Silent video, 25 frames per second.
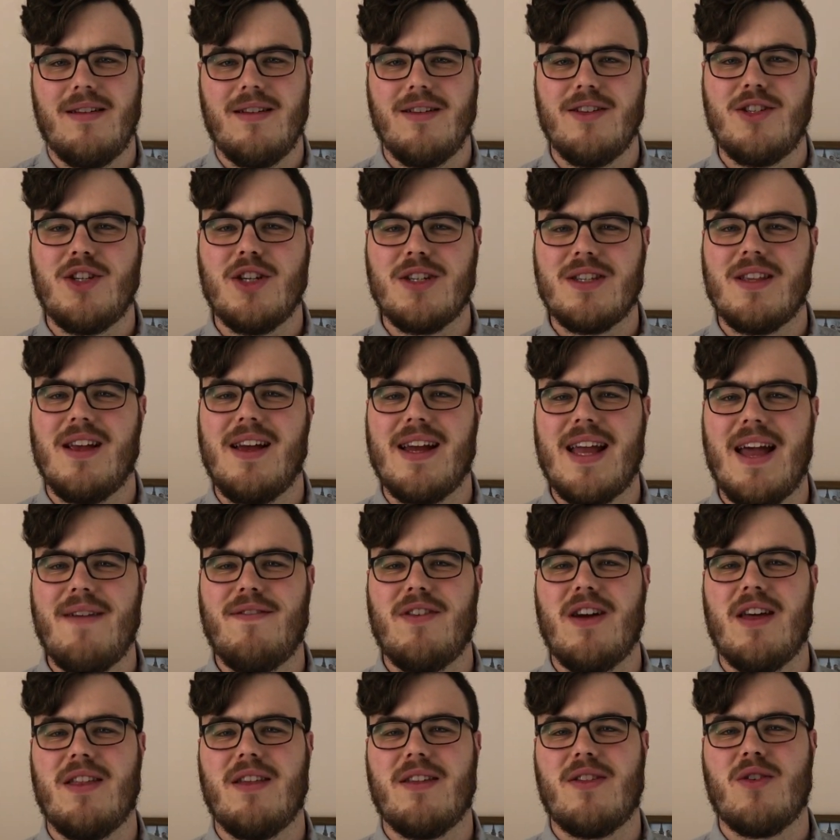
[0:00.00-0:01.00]
Just like every
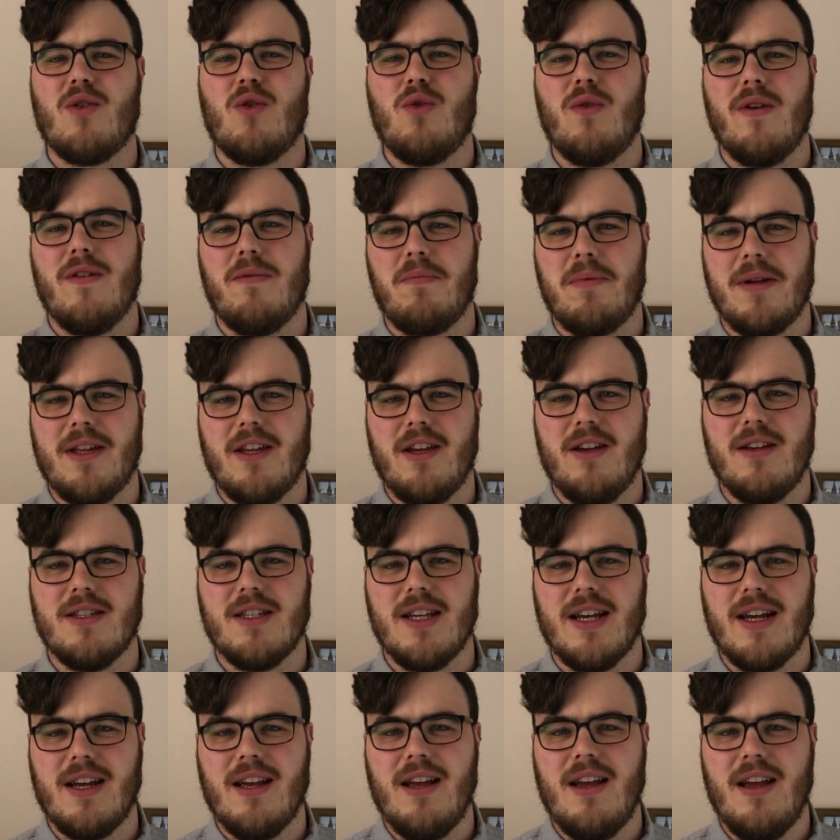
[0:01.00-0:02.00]
other tool we've been
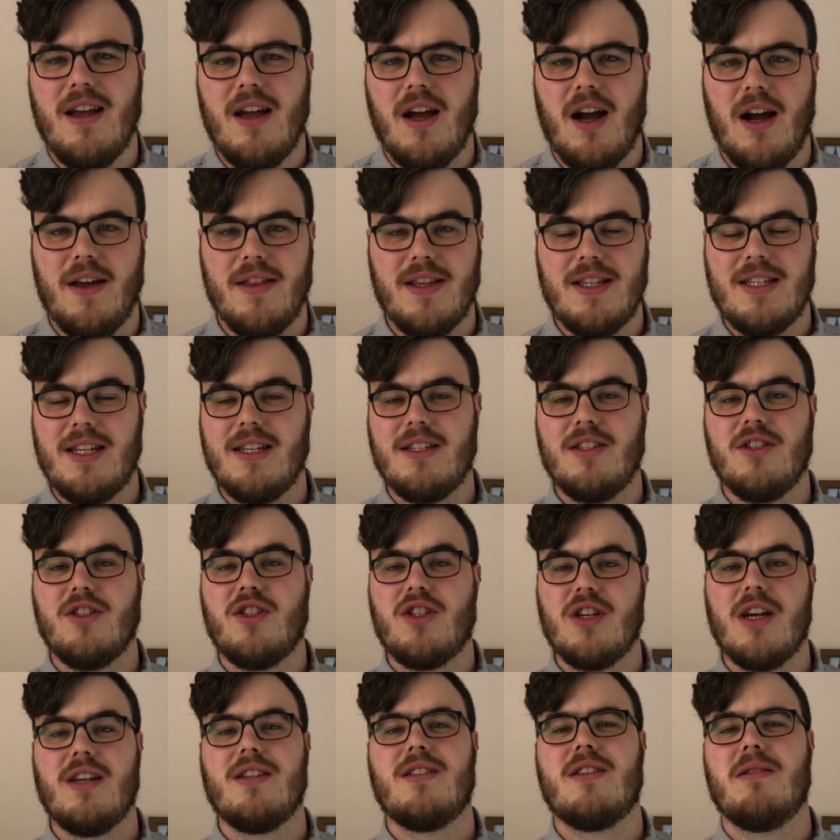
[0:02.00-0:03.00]
using, this isn't
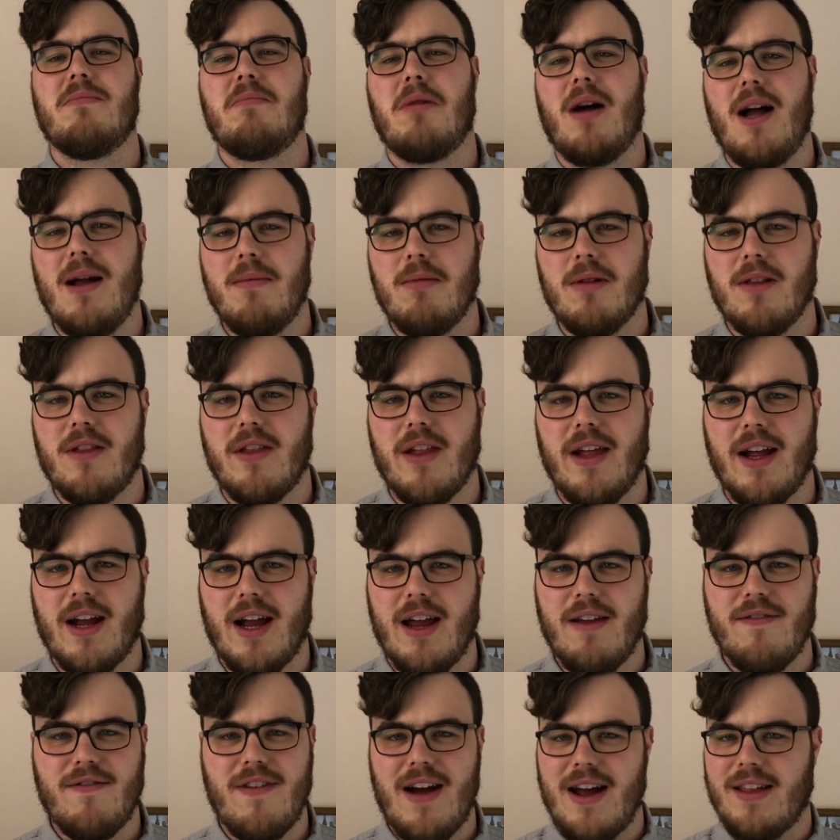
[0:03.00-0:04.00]
just a Bible thing.
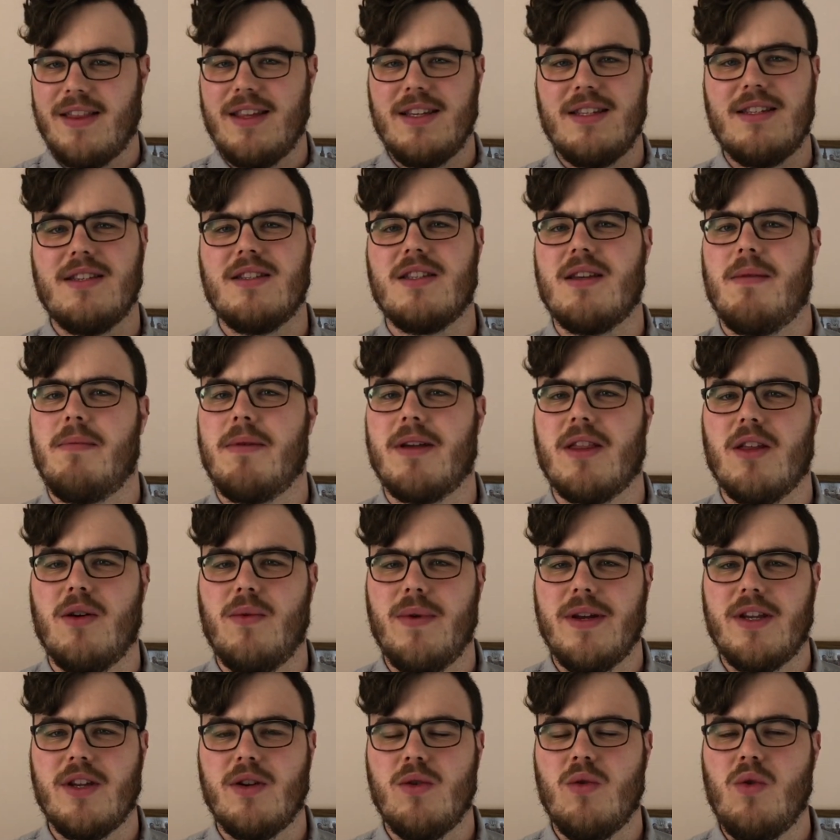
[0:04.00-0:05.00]
In fact, this is something that
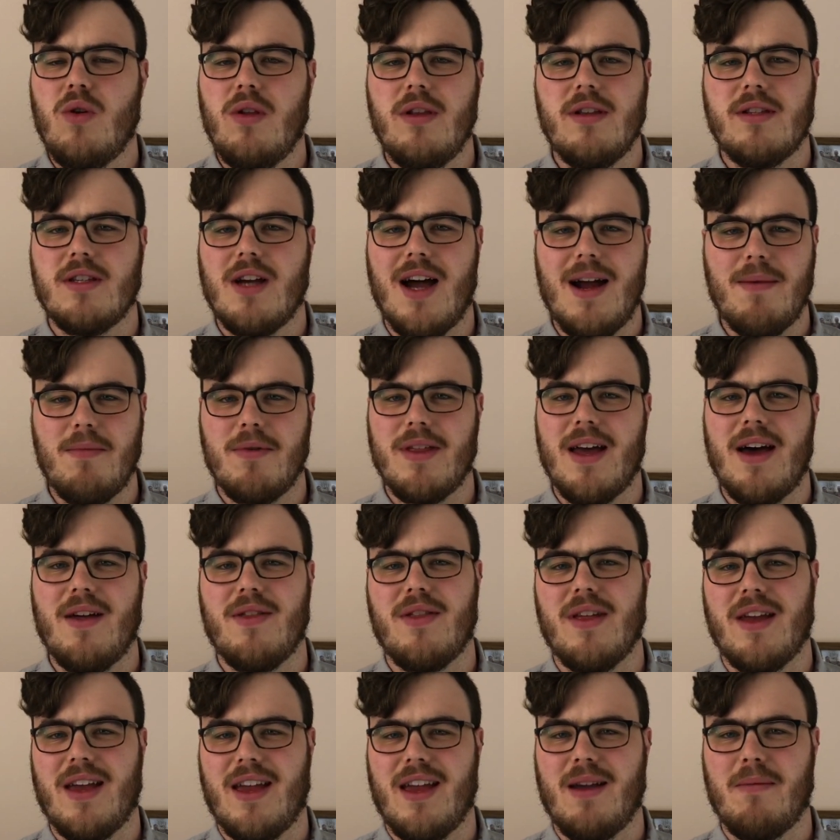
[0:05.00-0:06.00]
we do all the time without
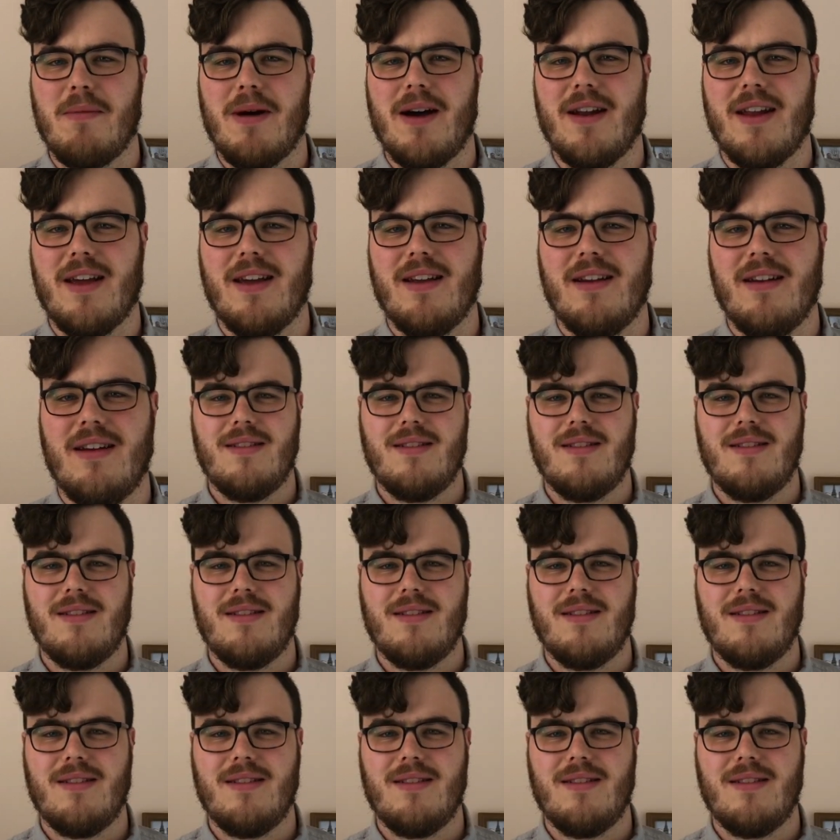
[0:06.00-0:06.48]
thinking about it.